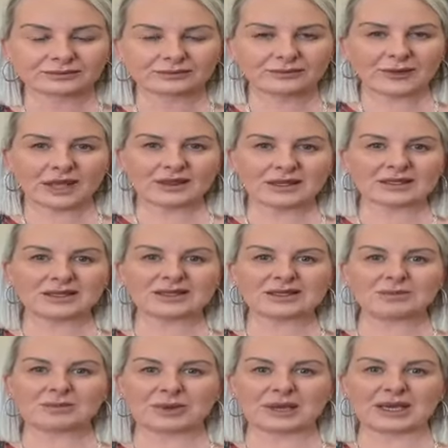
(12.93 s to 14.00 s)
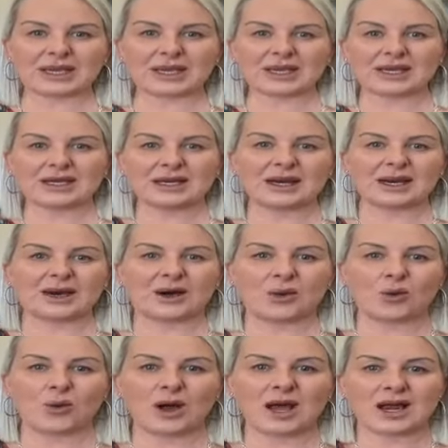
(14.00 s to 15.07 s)
this has been
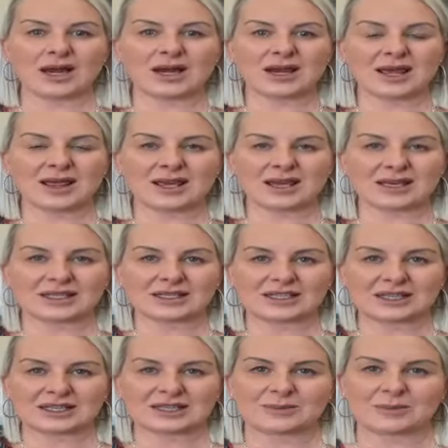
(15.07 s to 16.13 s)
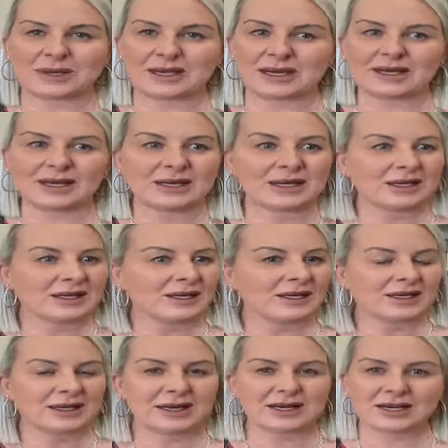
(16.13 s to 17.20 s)
one that has just been
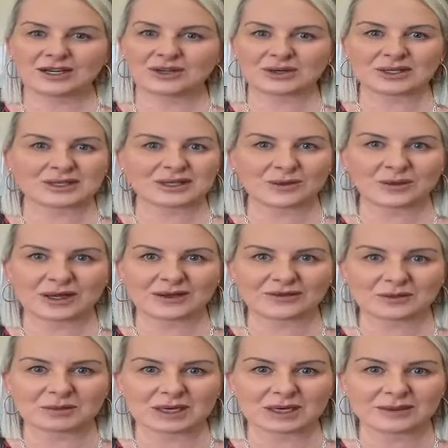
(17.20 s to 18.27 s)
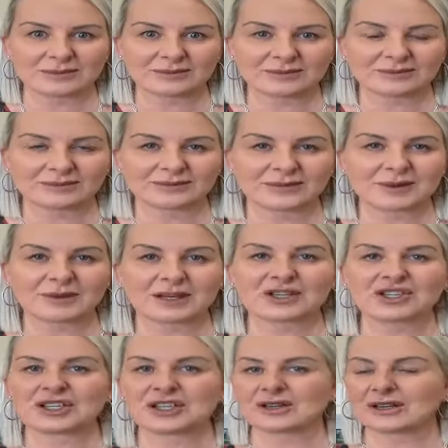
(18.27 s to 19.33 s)
an interesting week for me. I'm going to
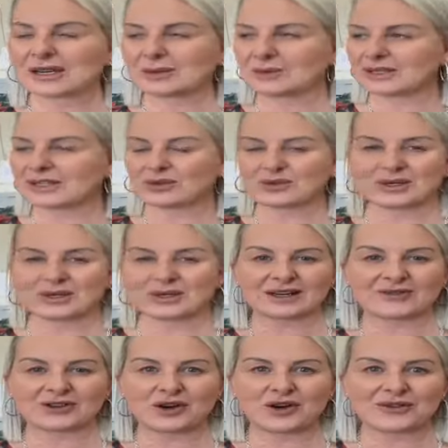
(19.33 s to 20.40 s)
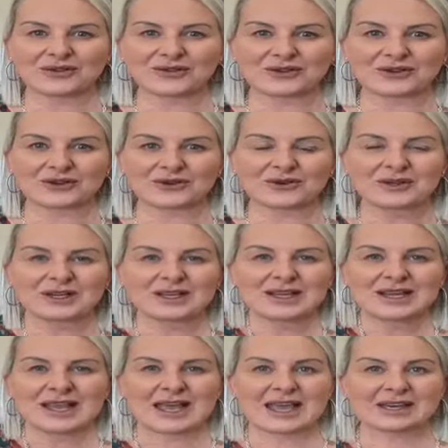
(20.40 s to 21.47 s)
share a couple of stories that I've gone through,
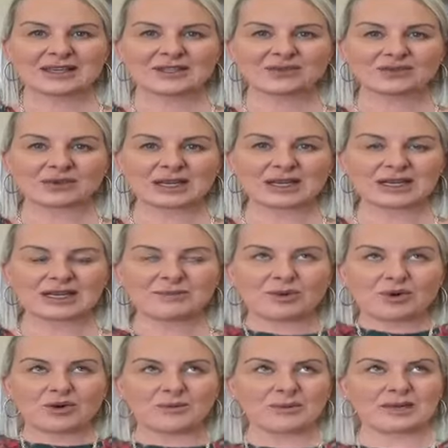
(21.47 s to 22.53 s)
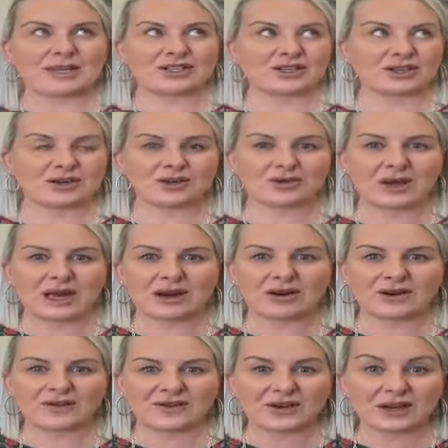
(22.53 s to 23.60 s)
and it's really brought me to how
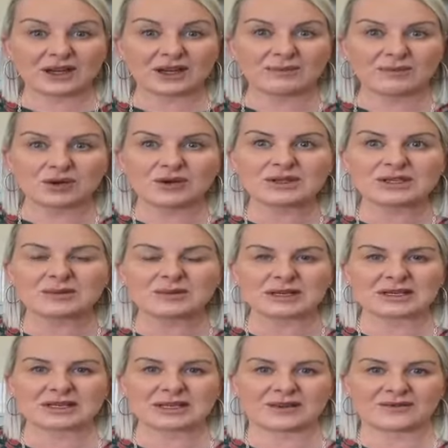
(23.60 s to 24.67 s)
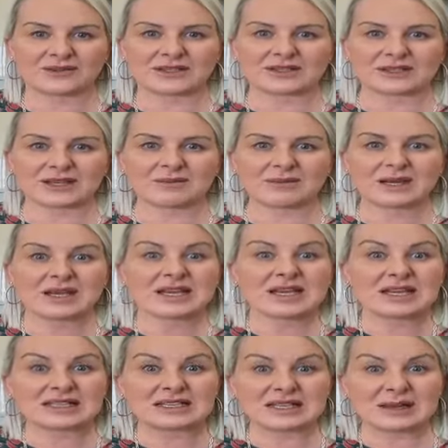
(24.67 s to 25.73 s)
I feel like I'm losing myself in
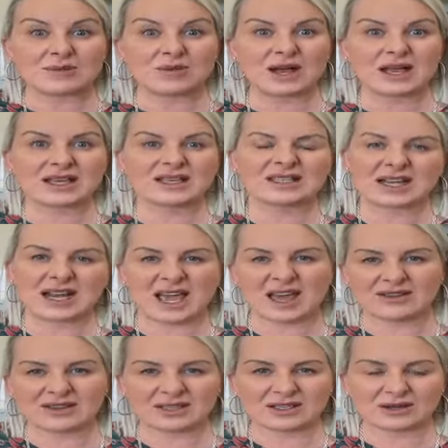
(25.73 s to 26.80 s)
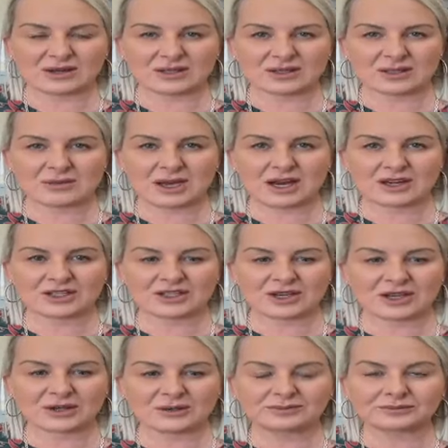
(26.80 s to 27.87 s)
some ways, and others not so much.
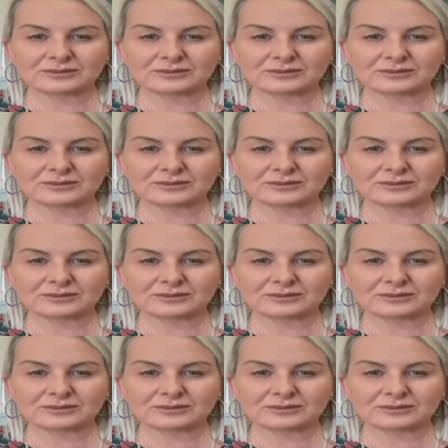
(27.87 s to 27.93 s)
So